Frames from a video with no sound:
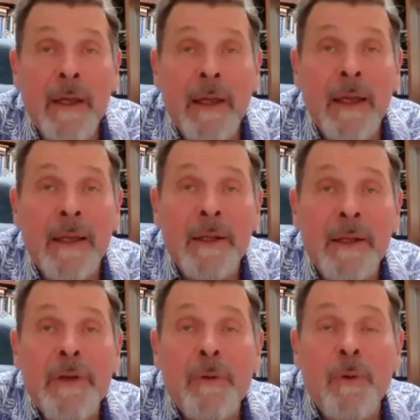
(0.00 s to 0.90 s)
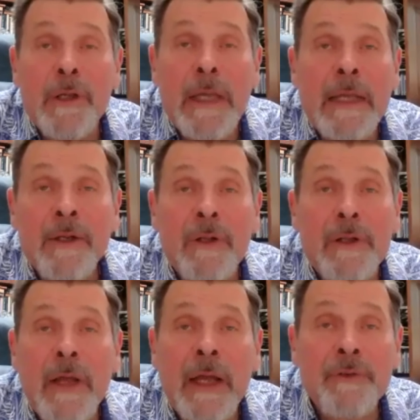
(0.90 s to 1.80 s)
It, it
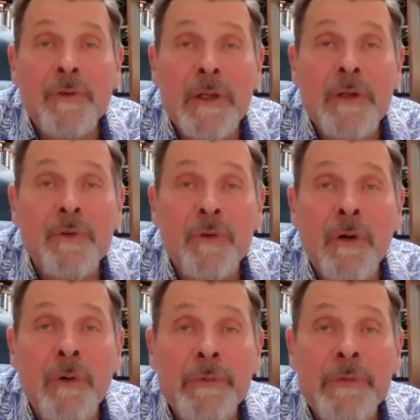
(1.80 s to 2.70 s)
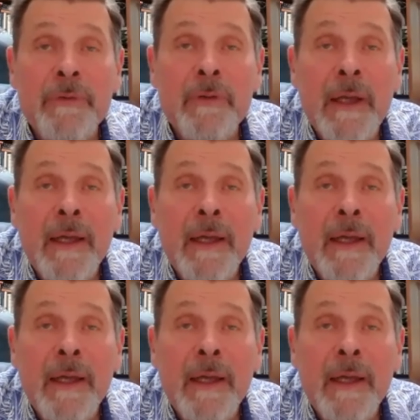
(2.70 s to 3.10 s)
organically, naturally grows.